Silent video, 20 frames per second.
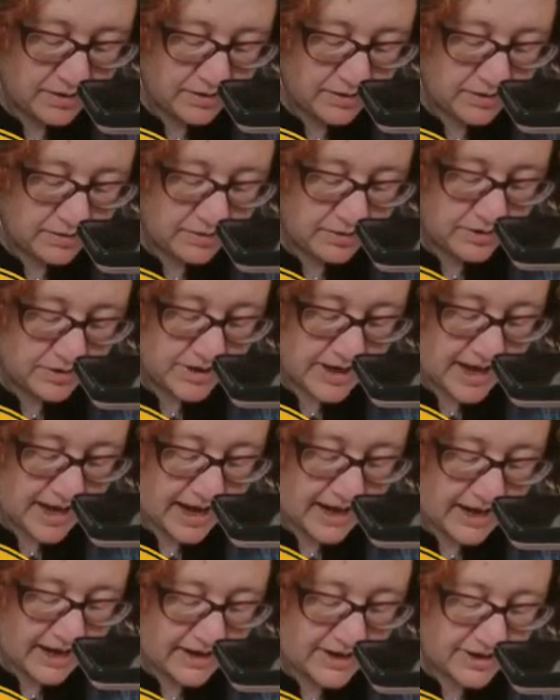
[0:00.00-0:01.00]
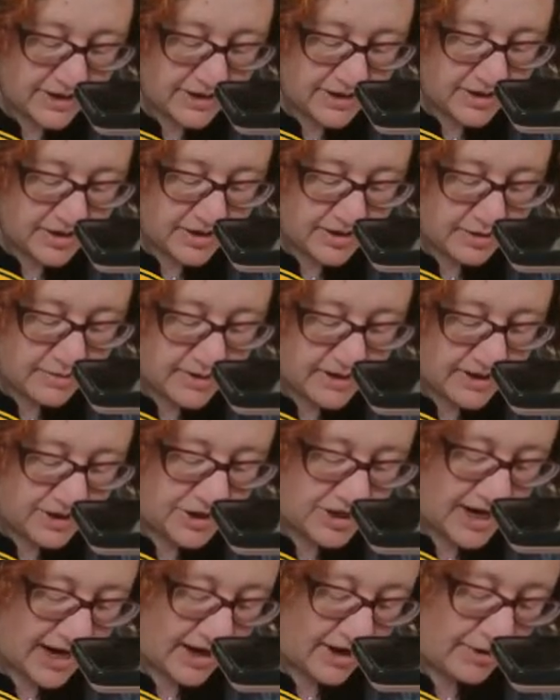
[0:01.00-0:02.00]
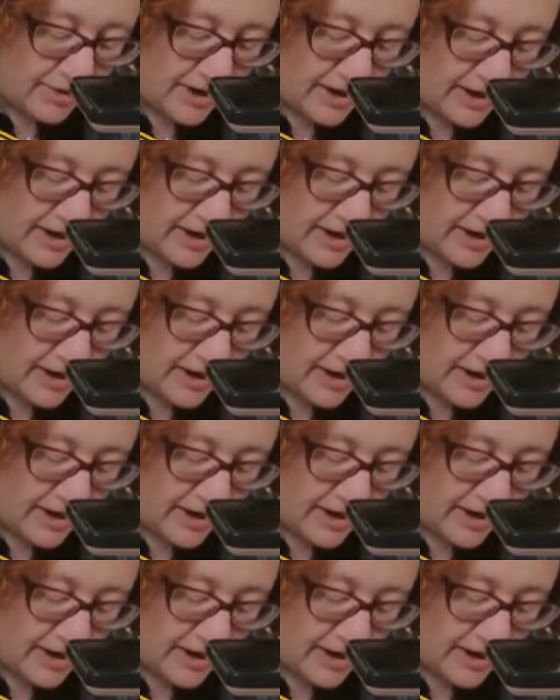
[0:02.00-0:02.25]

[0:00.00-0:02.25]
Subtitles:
We're just adding just a little bit of shadow in